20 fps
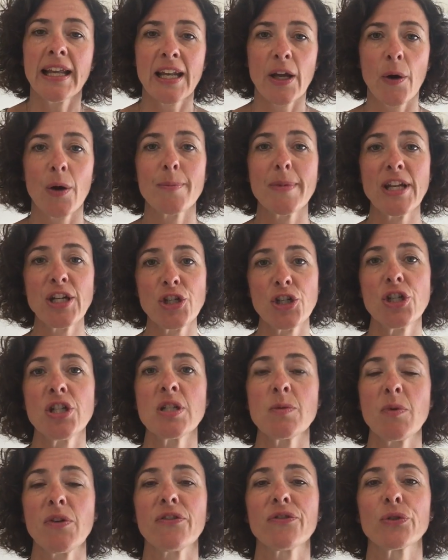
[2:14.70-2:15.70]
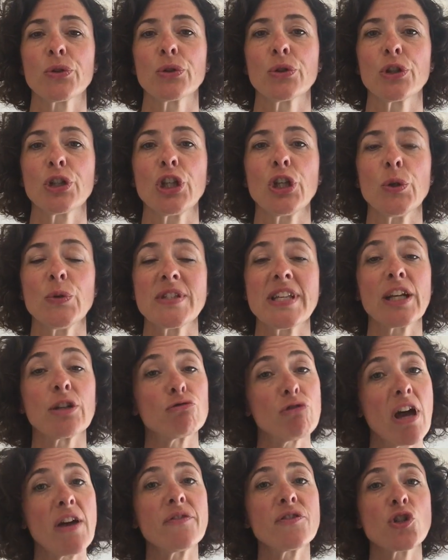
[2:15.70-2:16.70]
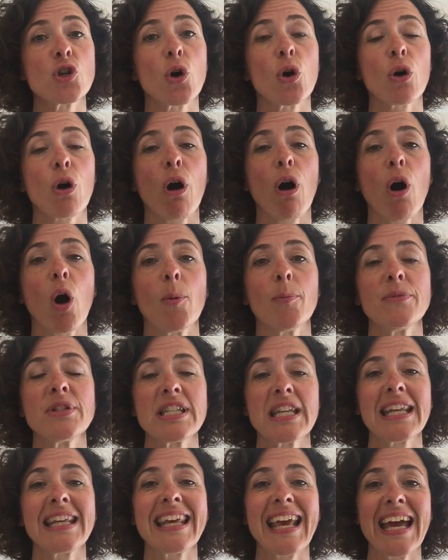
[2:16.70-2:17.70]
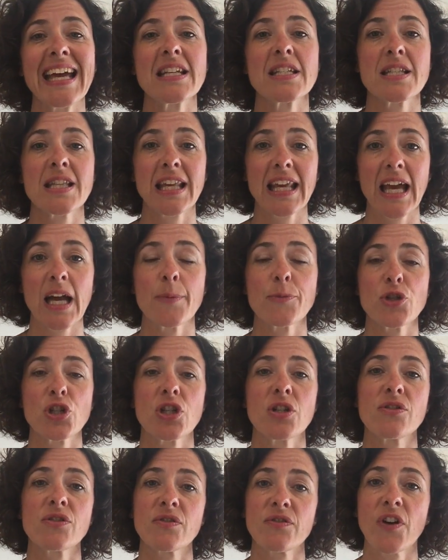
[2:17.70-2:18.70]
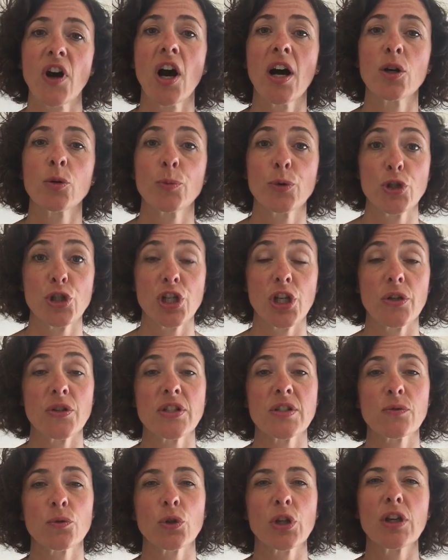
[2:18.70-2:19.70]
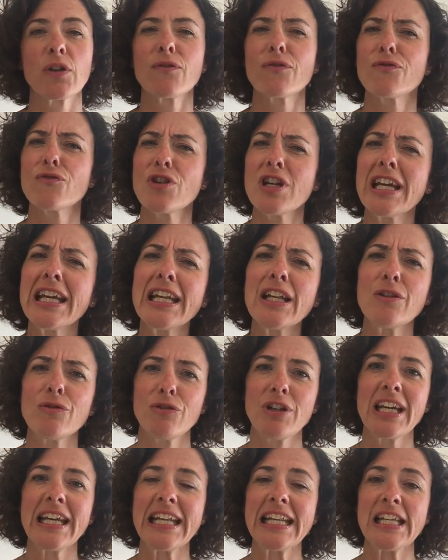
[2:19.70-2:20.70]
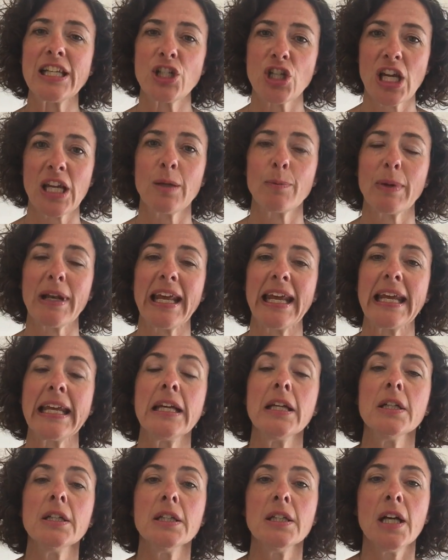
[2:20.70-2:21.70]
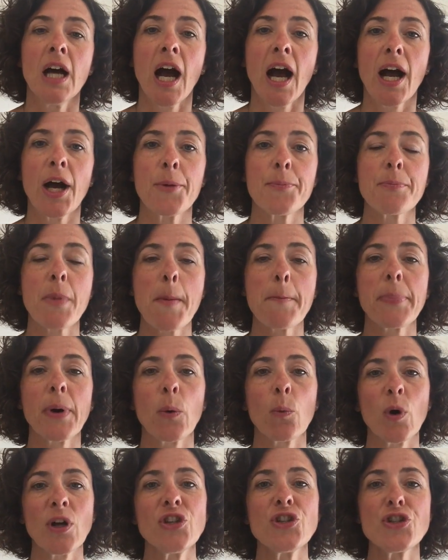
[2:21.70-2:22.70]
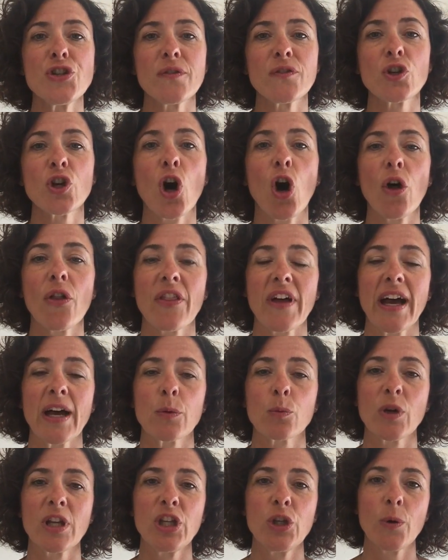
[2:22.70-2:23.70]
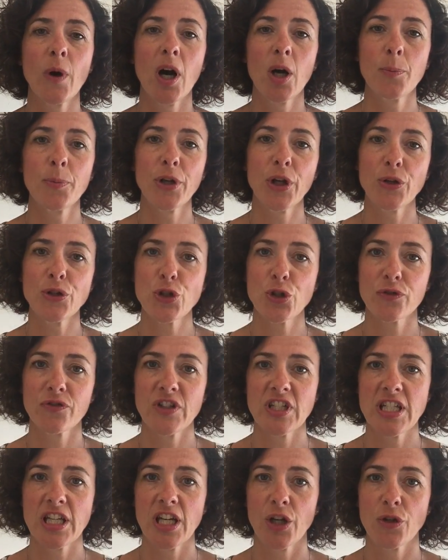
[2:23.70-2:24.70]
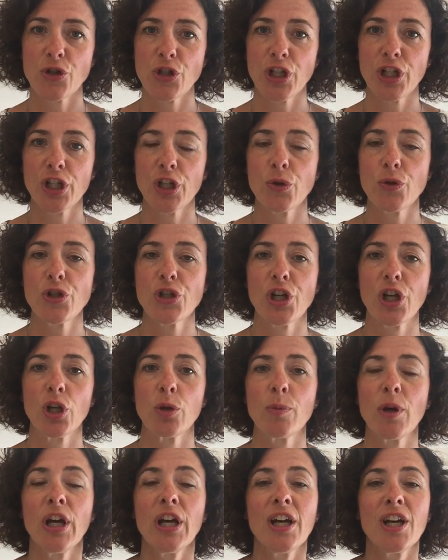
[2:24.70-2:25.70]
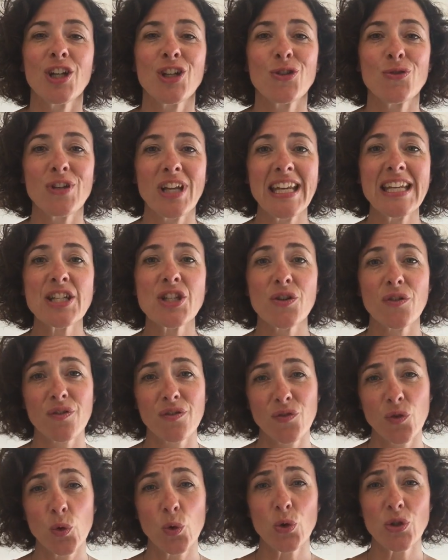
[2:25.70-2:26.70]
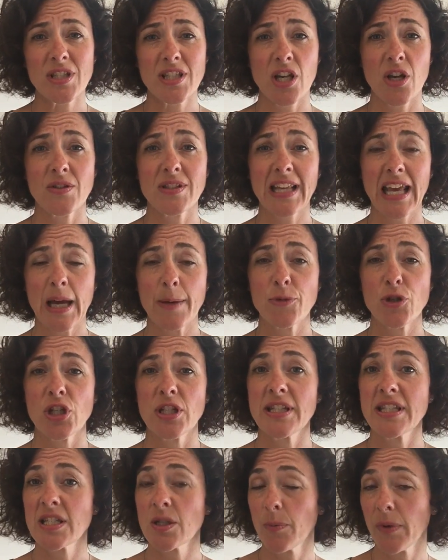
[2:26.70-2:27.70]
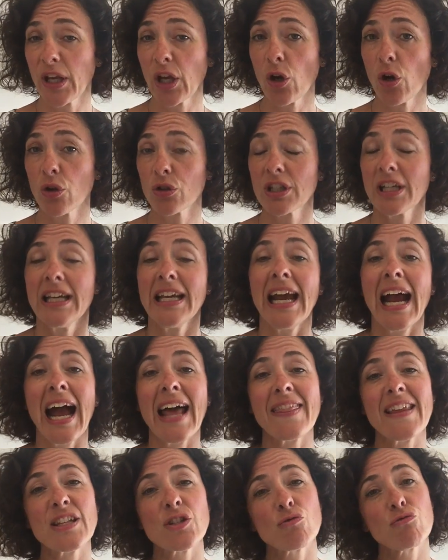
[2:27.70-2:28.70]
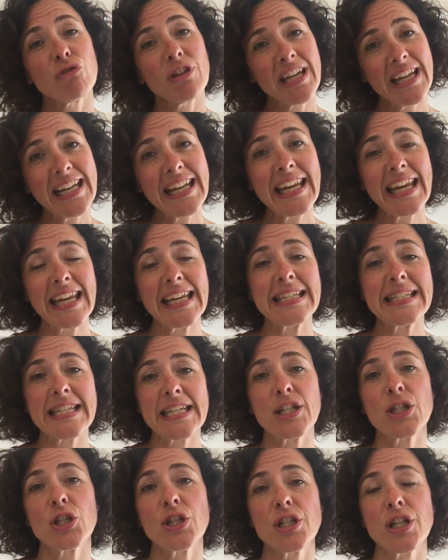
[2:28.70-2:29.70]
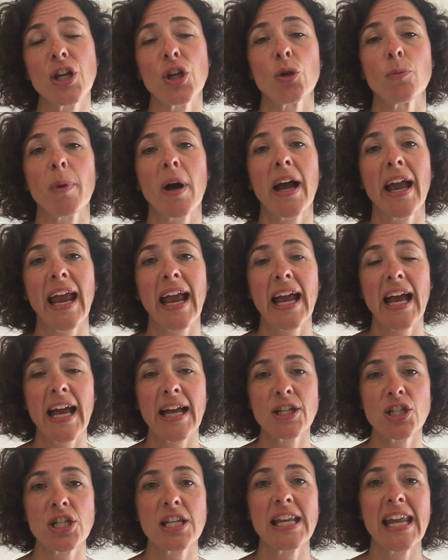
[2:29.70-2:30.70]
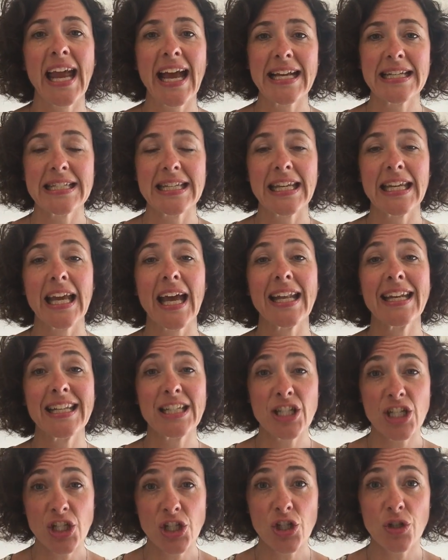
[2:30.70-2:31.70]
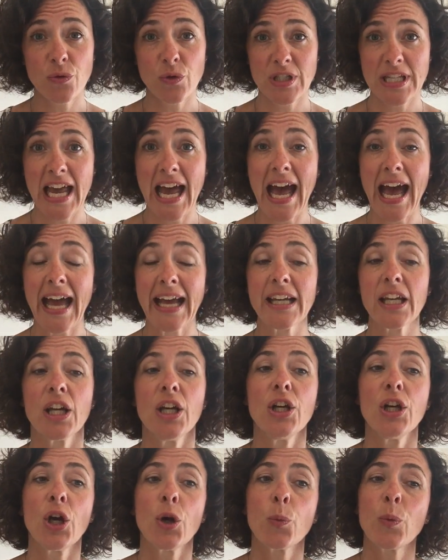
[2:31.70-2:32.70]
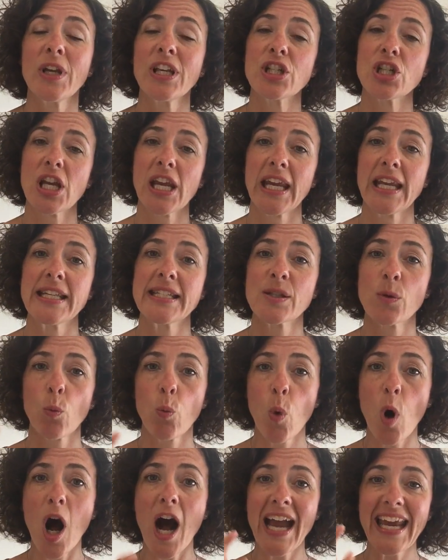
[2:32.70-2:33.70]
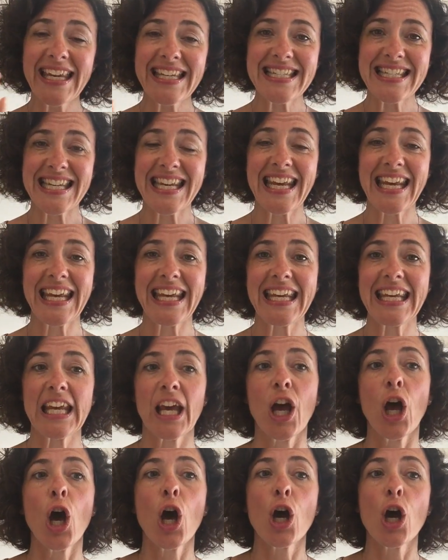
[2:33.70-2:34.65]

Now I mentioned before using rev.com to get the captions file produced for you really, really cheaply. Um, but once you've got that, when you upload your video to YouTube, you need to force those captions to be on. And that's really easy to do by actually adding an additional tag, which is YT